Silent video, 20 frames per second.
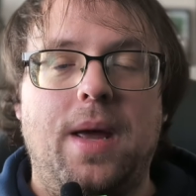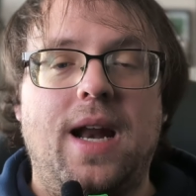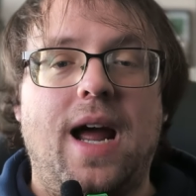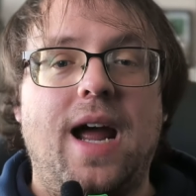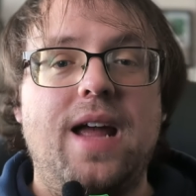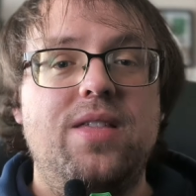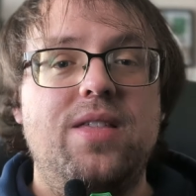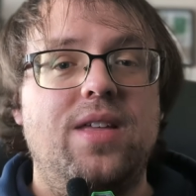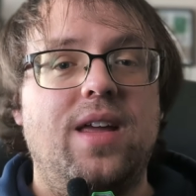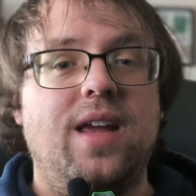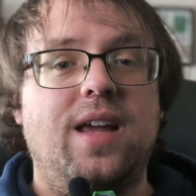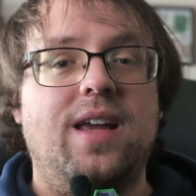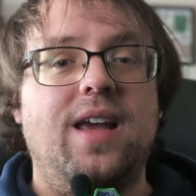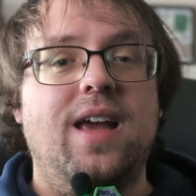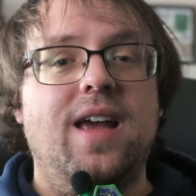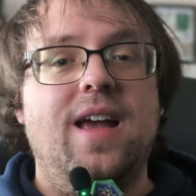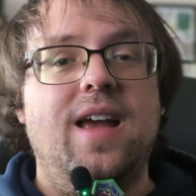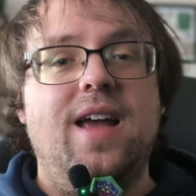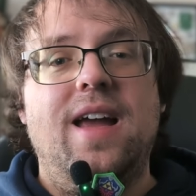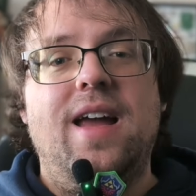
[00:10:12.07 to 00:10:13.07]
And I think
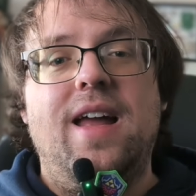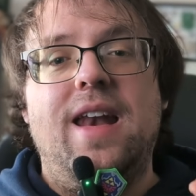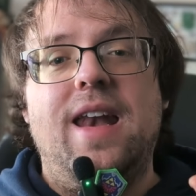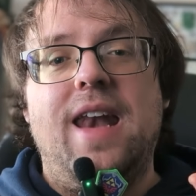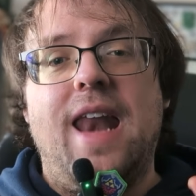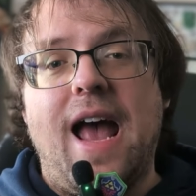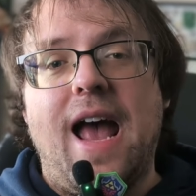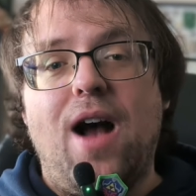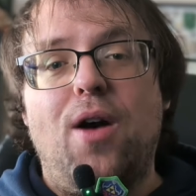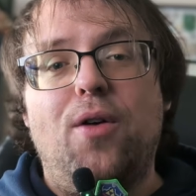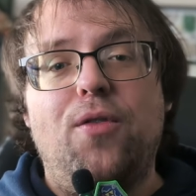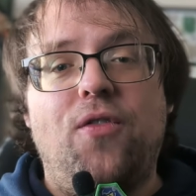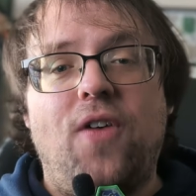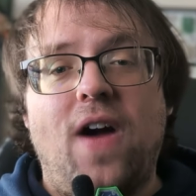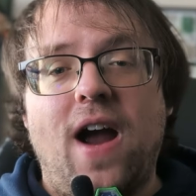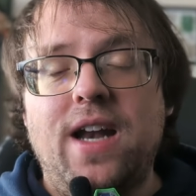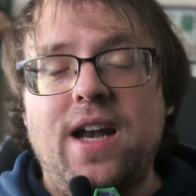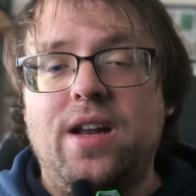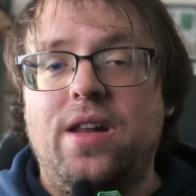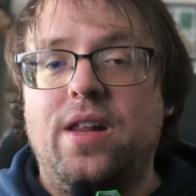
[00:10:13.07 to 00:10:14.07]
now,
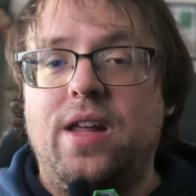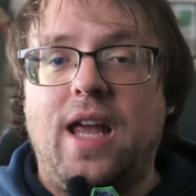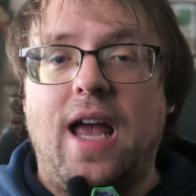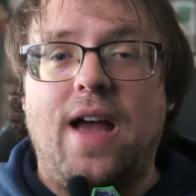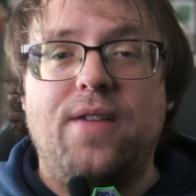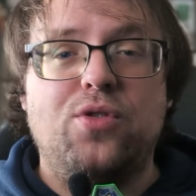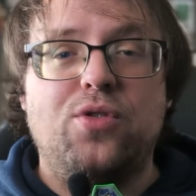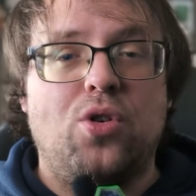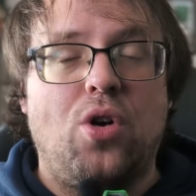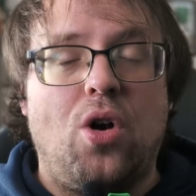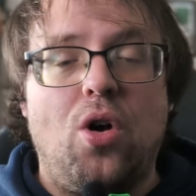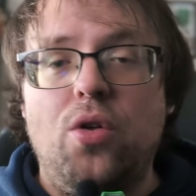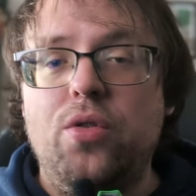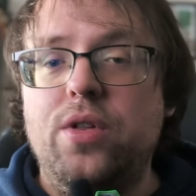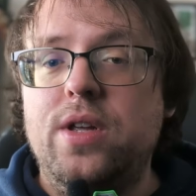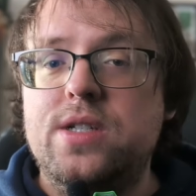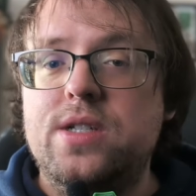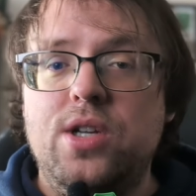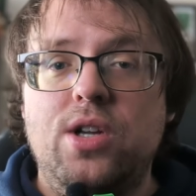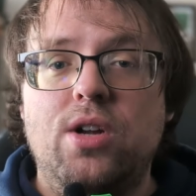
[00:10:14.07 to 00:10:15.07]
finally, after all
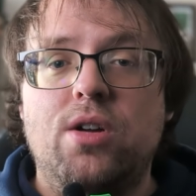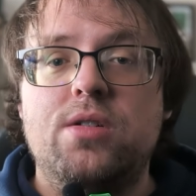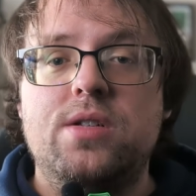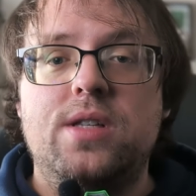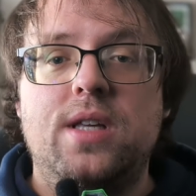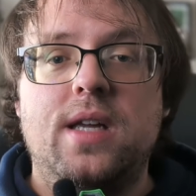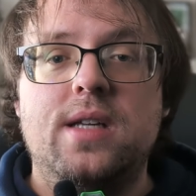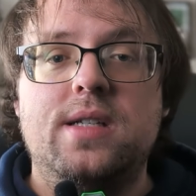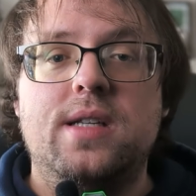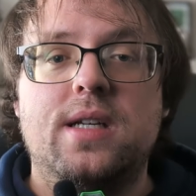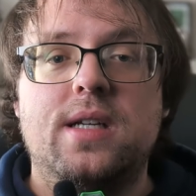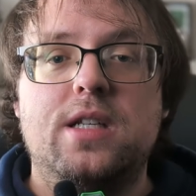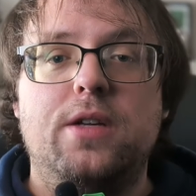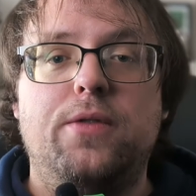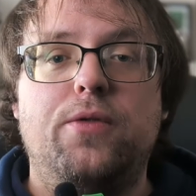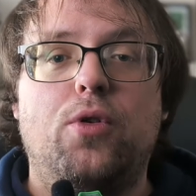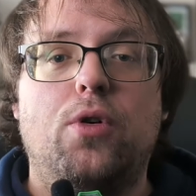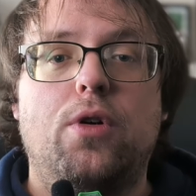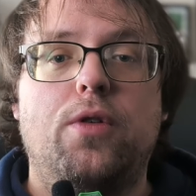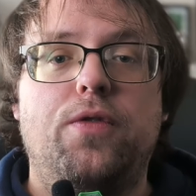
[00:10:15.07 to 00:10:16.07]
these years, the
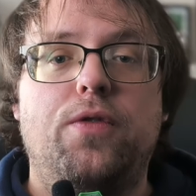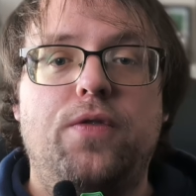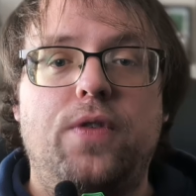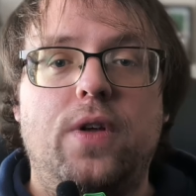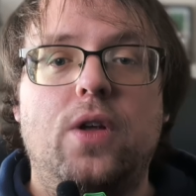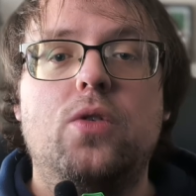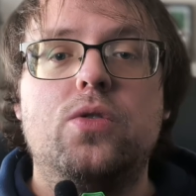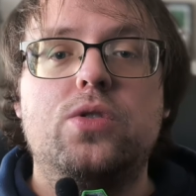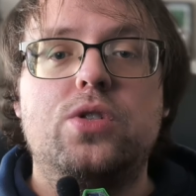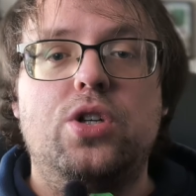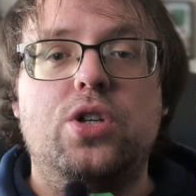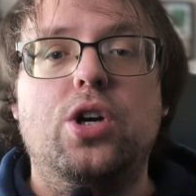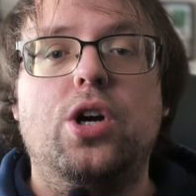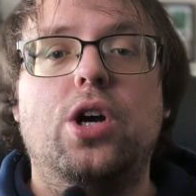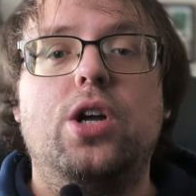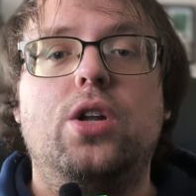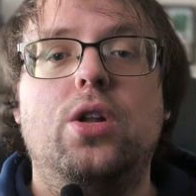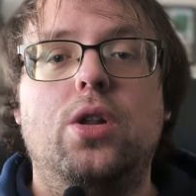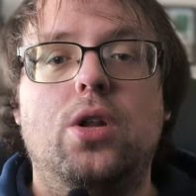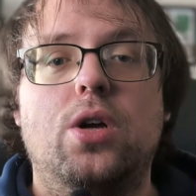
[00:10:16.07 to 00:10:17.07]
N64 feels
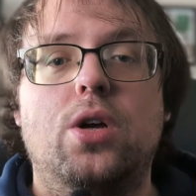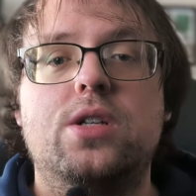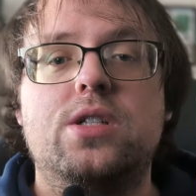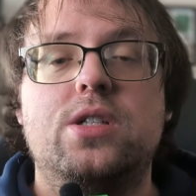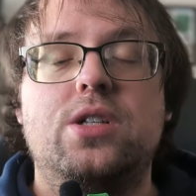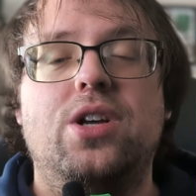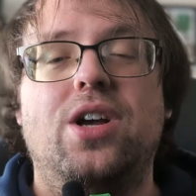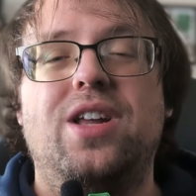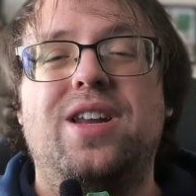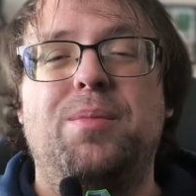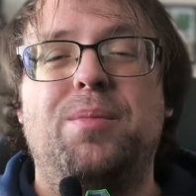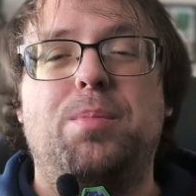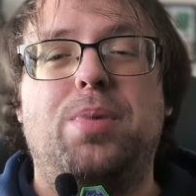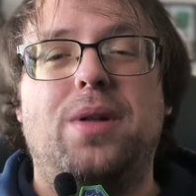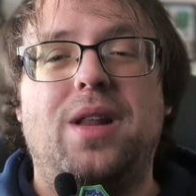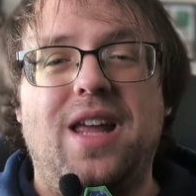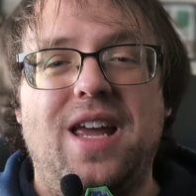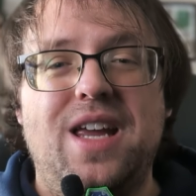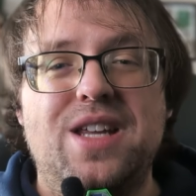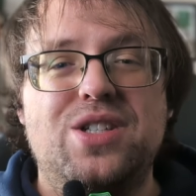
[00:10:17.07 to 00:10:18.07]
good, looks good, and
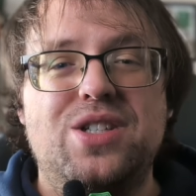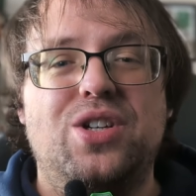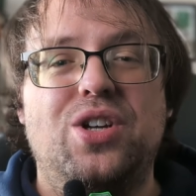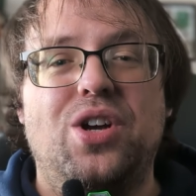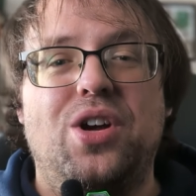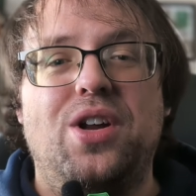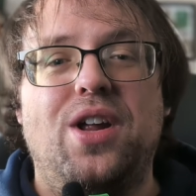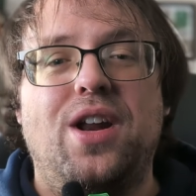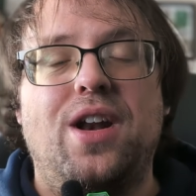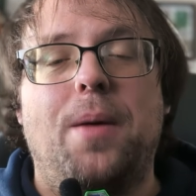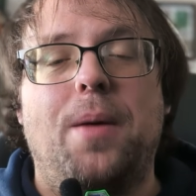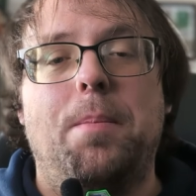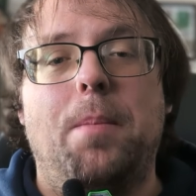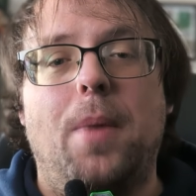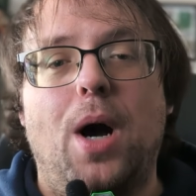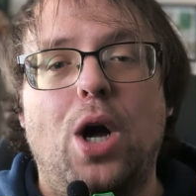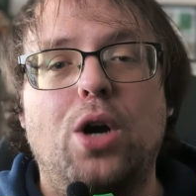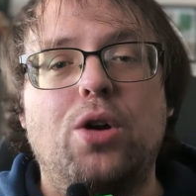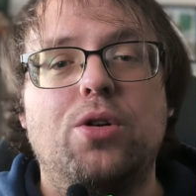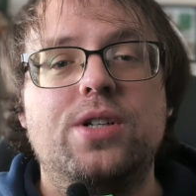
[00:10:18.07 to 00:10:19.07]
plays good on a
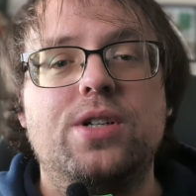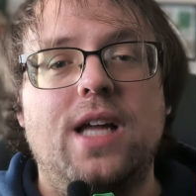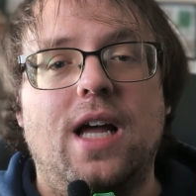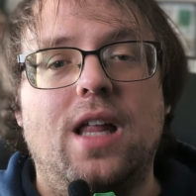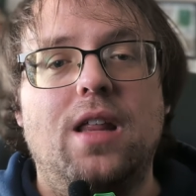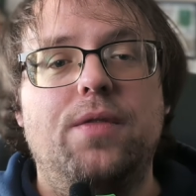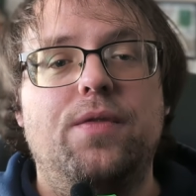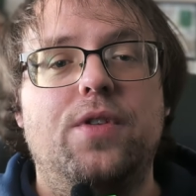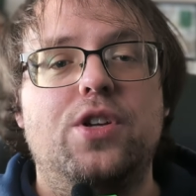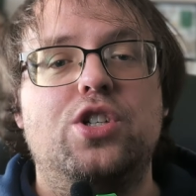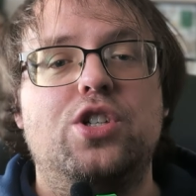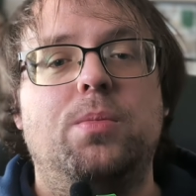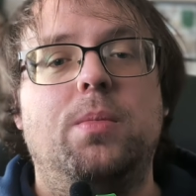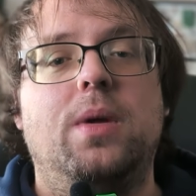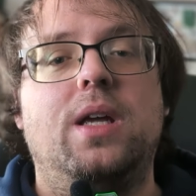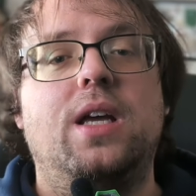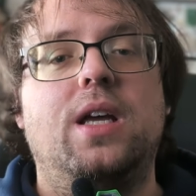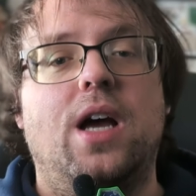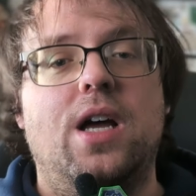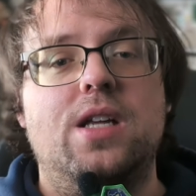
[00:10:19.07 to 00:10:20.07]
modern television
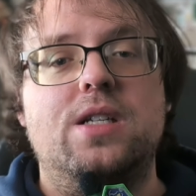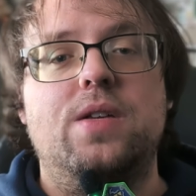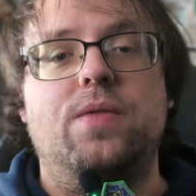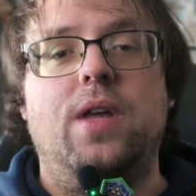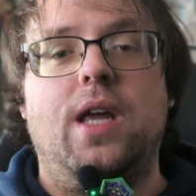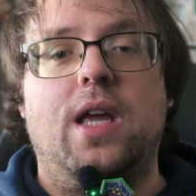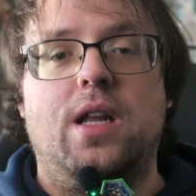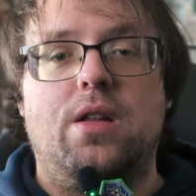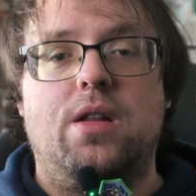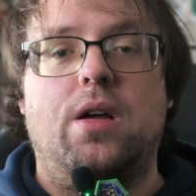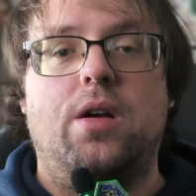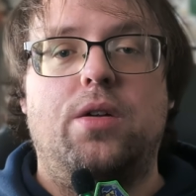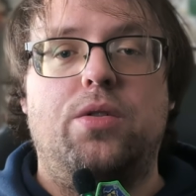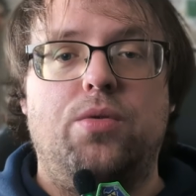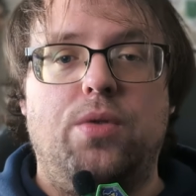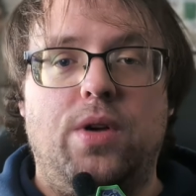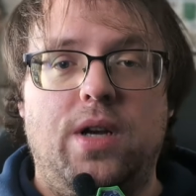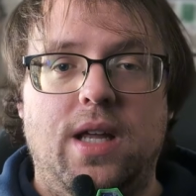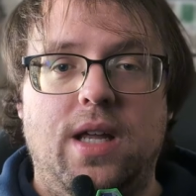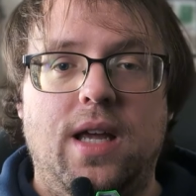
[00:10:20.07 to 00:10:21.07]
because of the Analogue
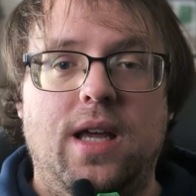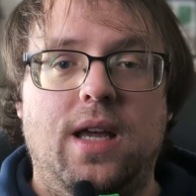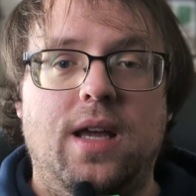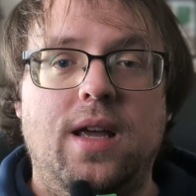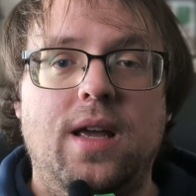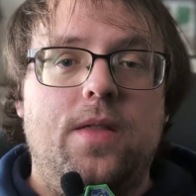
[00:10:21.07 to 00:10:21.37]
3D.